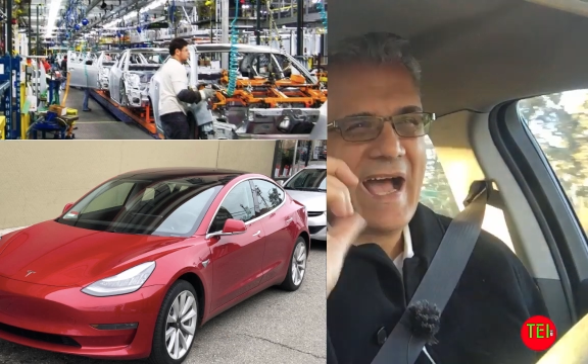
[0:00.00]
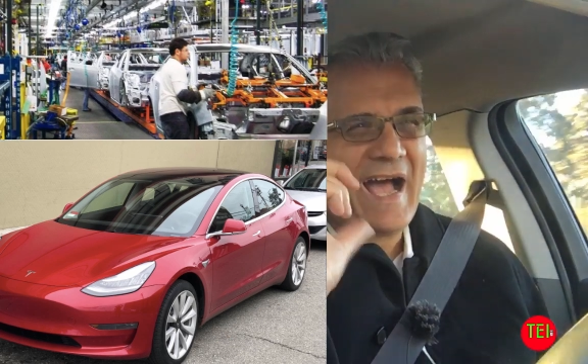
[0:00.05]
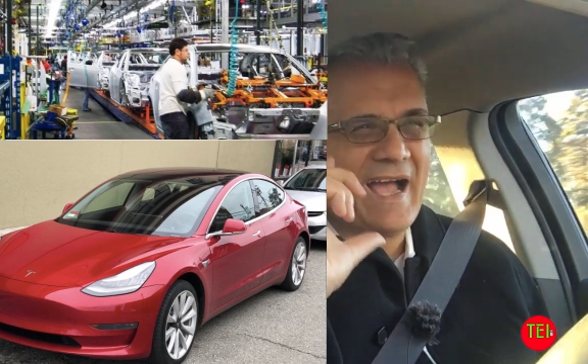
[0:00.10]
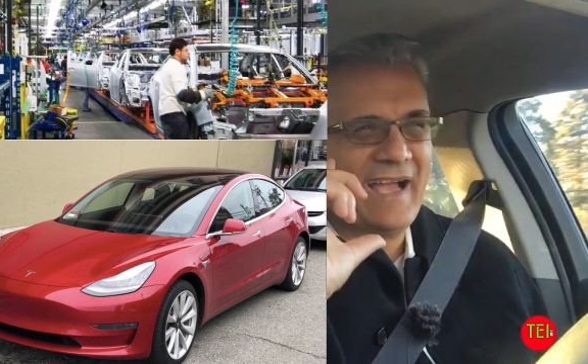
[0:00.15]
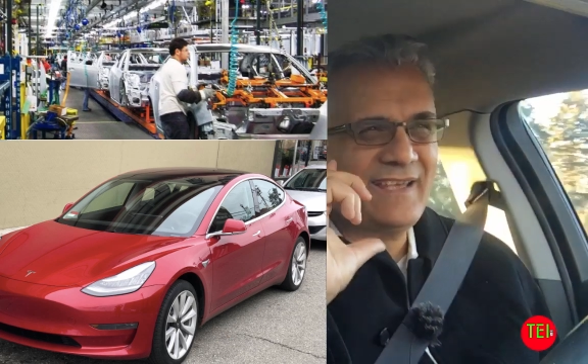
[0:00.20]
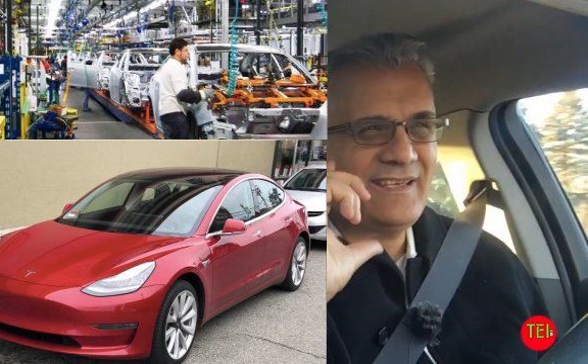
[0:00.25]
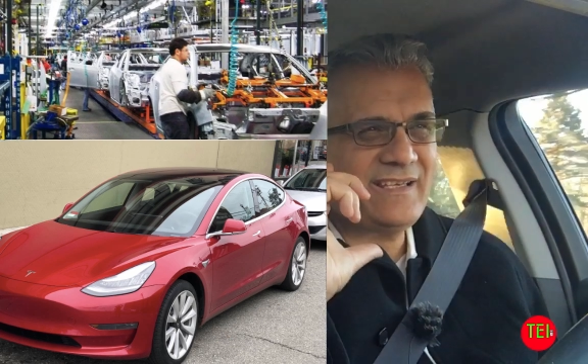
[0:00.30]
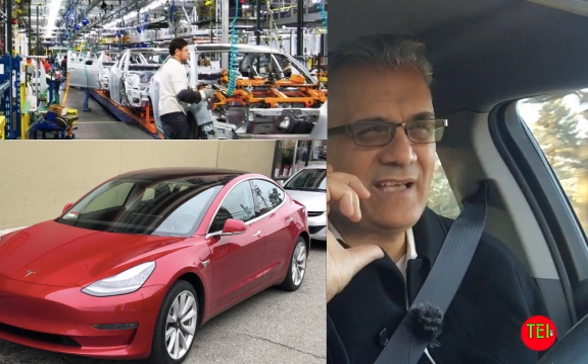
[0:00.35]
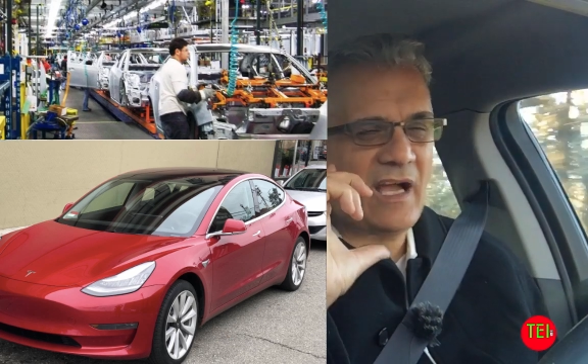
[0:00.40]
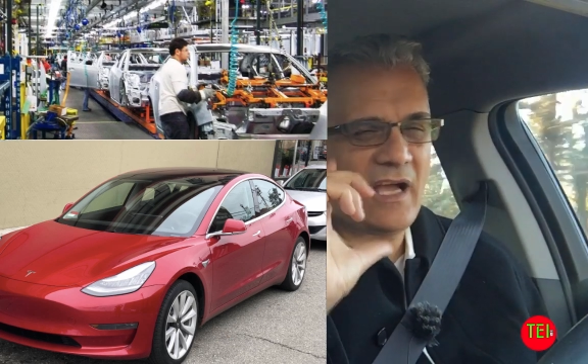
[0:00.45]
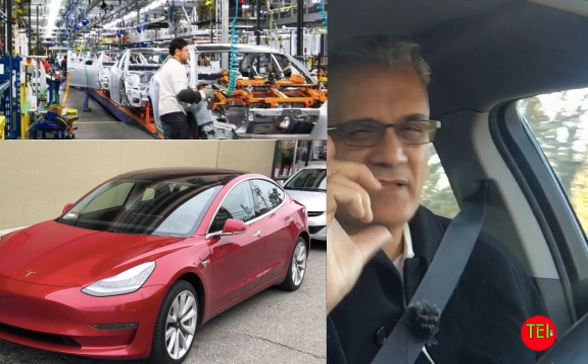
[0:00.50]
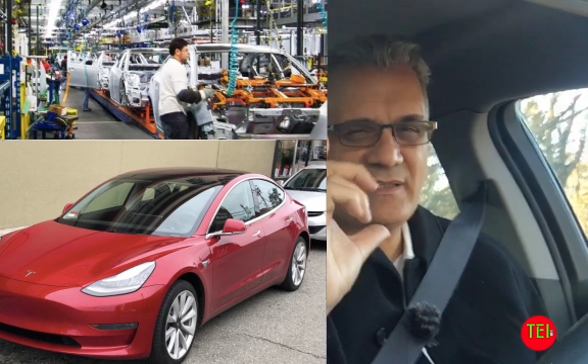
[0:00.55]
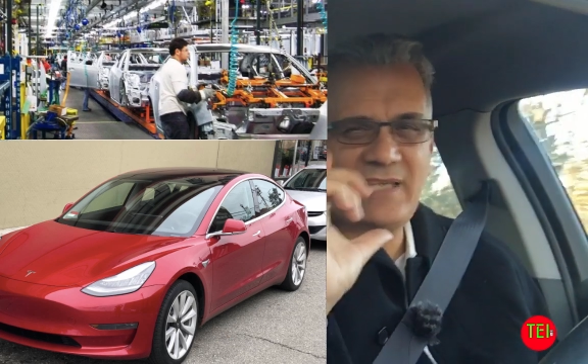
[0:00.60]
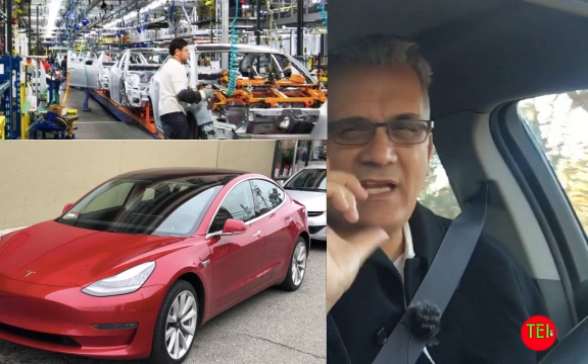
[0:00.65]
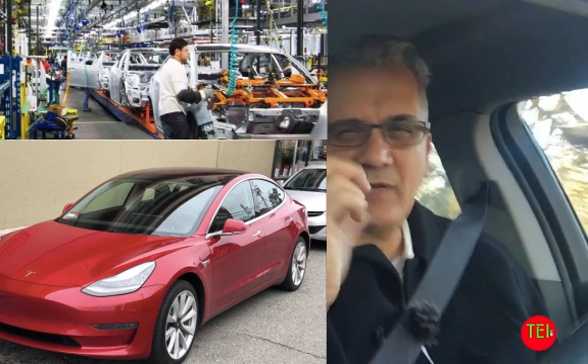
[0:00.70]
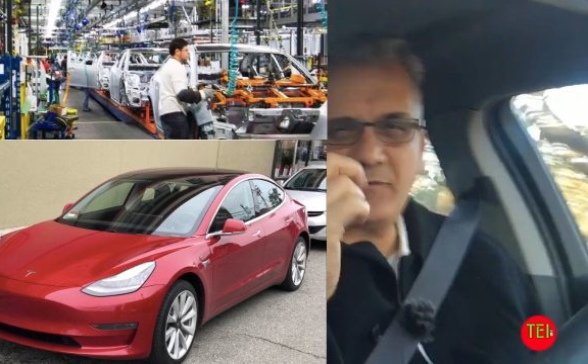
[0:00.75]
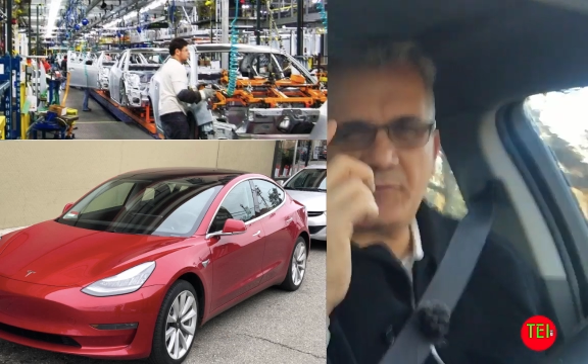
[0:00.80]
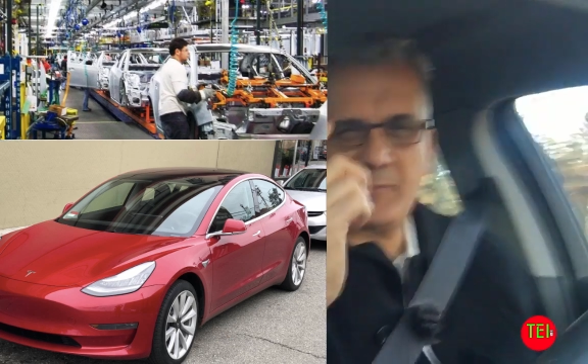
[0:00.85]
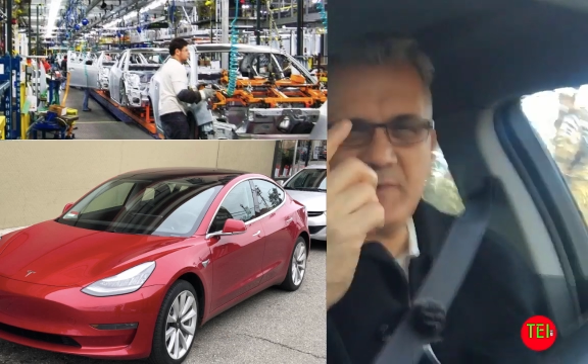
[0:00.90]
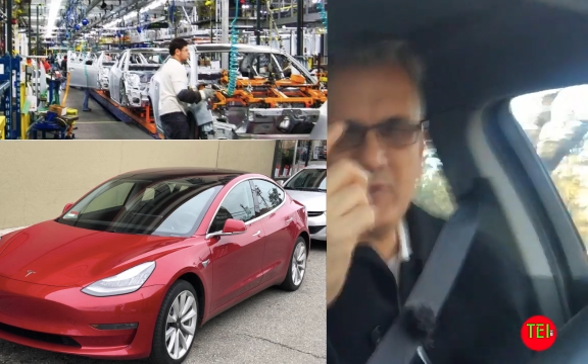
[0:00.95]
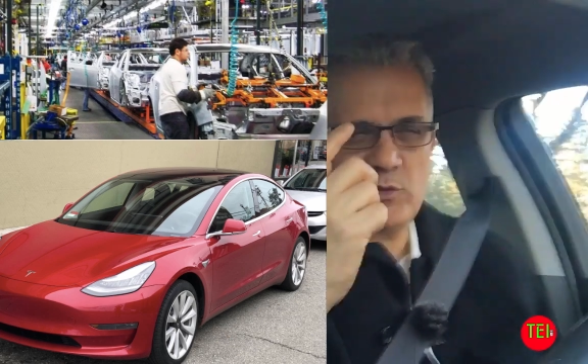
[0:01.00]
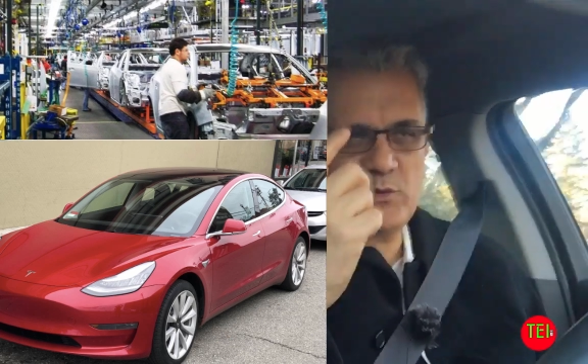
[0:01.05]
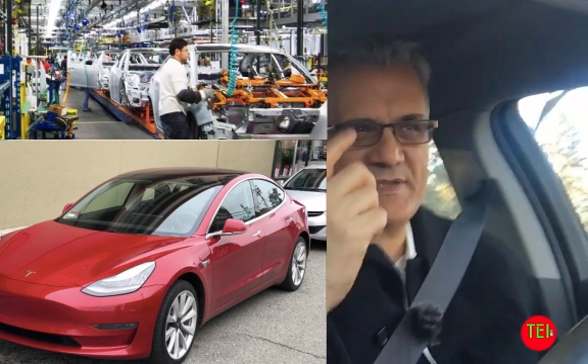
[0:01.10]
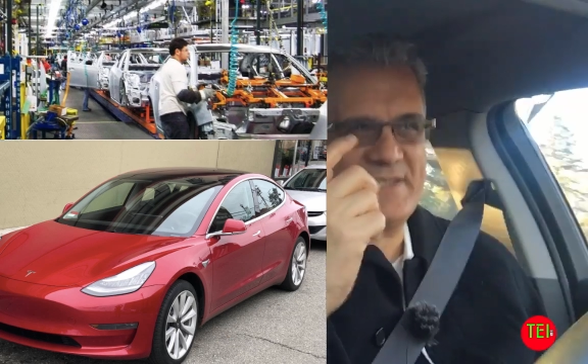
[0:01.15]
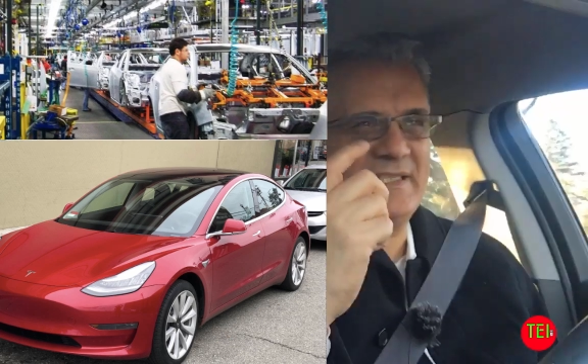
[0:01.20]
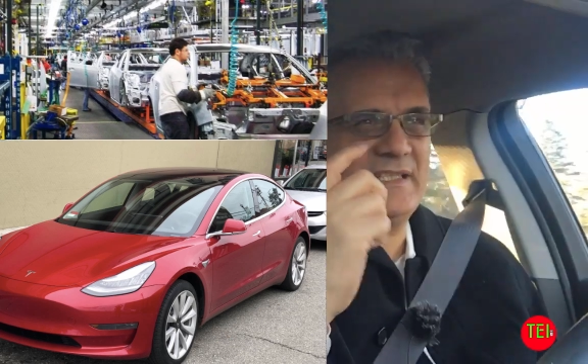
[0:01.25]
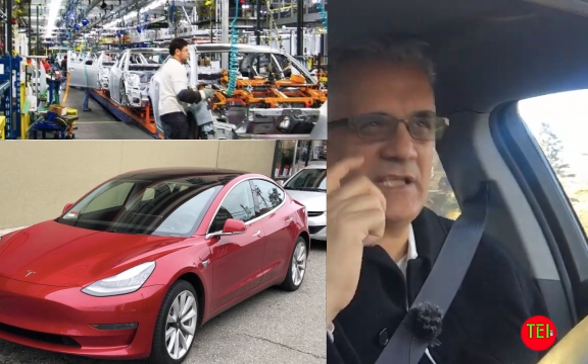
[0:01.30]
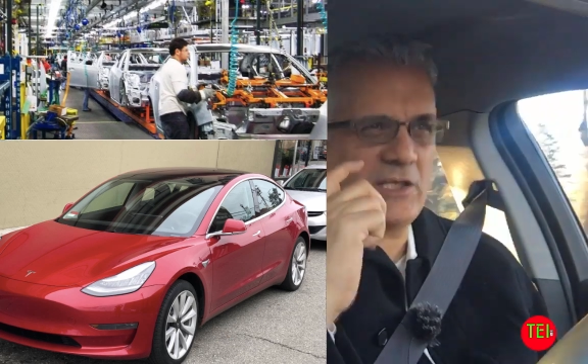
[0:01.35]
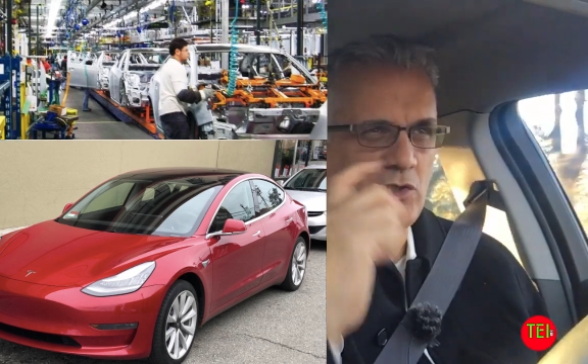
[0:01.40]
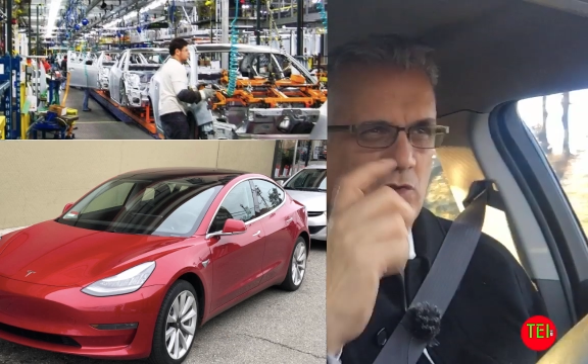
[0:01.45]
It's hard for me to
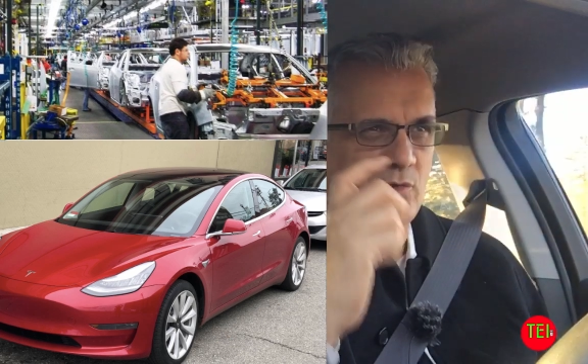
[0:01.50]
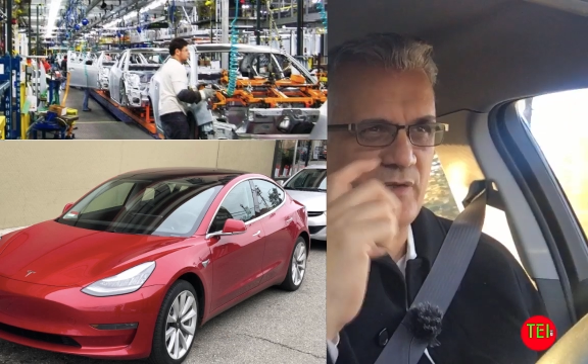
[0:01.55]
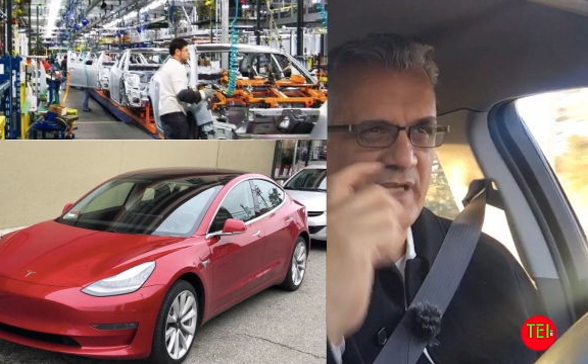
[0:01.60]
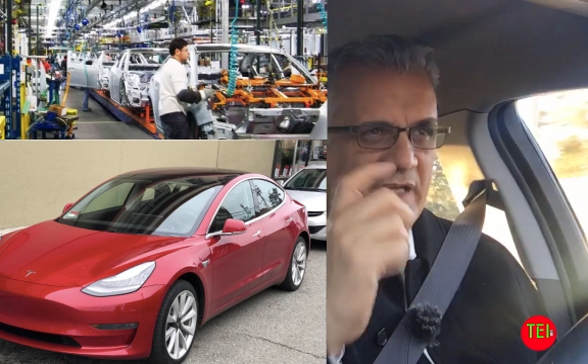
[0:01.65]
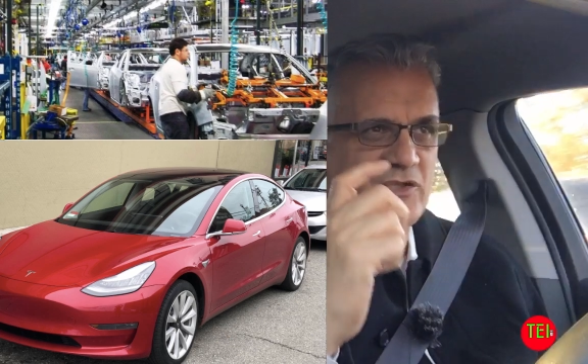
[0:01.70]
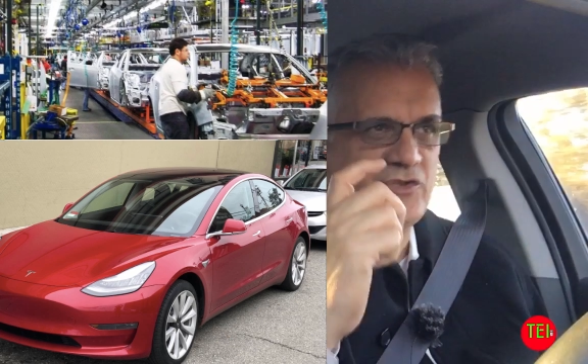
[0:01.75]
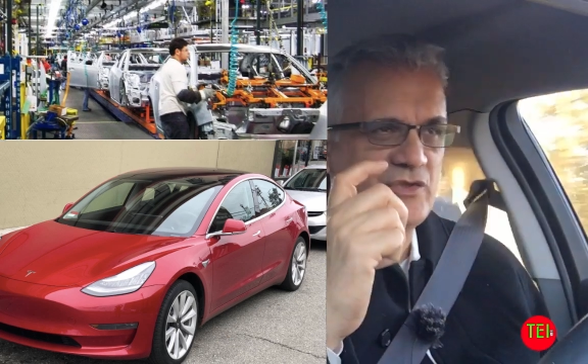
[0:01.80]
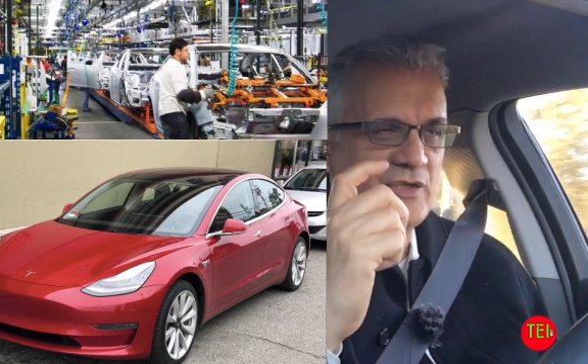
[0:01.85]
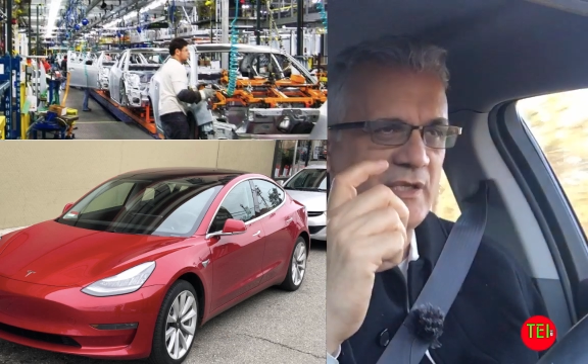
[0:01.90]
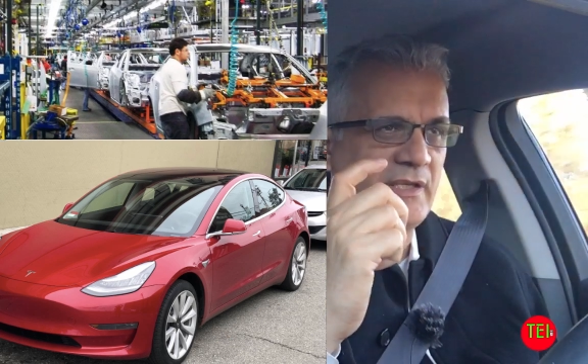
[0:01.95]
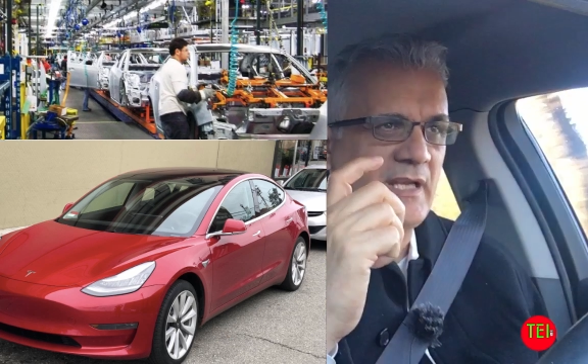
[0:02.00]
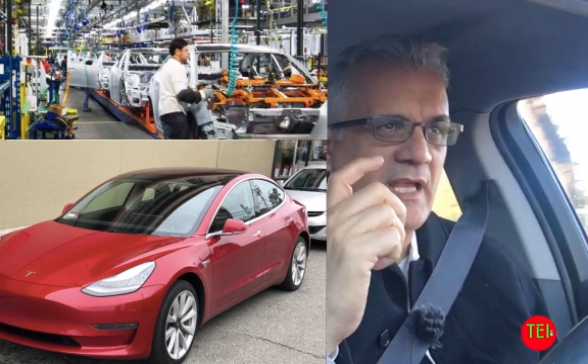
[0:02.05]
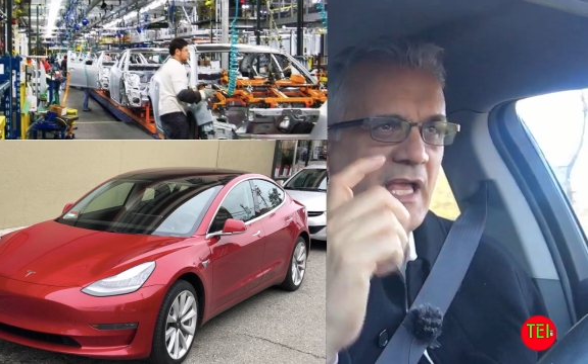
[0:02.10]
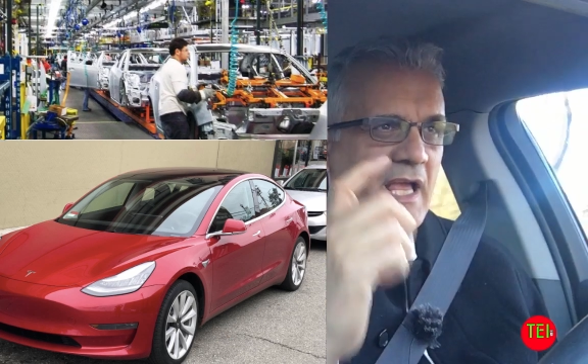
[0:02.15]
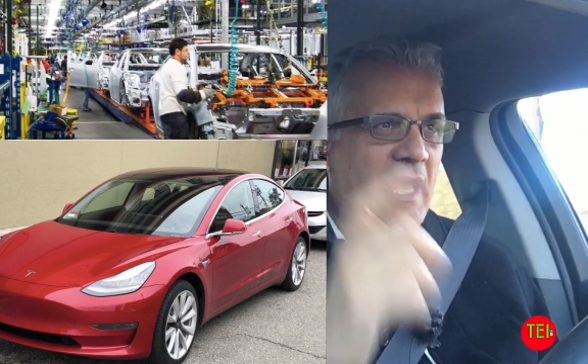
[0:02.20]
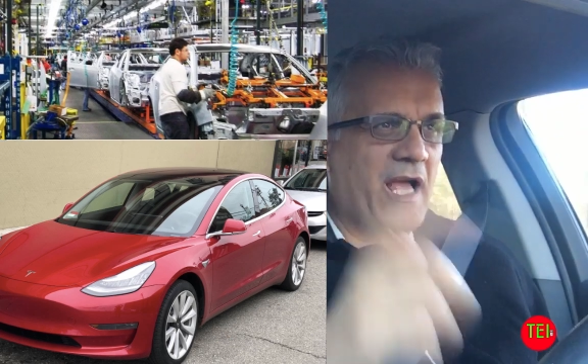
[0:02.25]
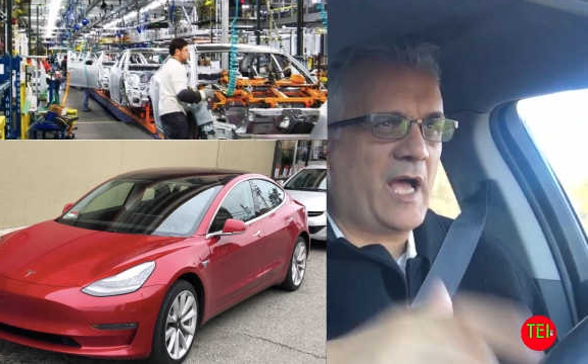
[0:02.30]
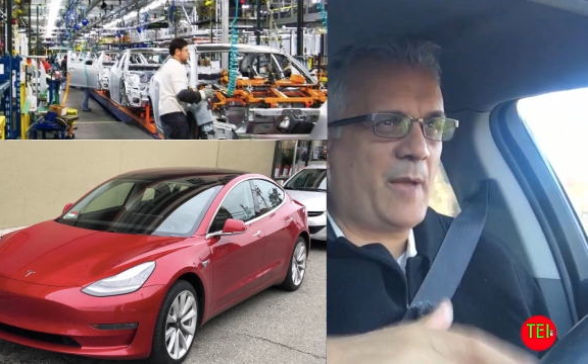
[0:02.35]
see the connection.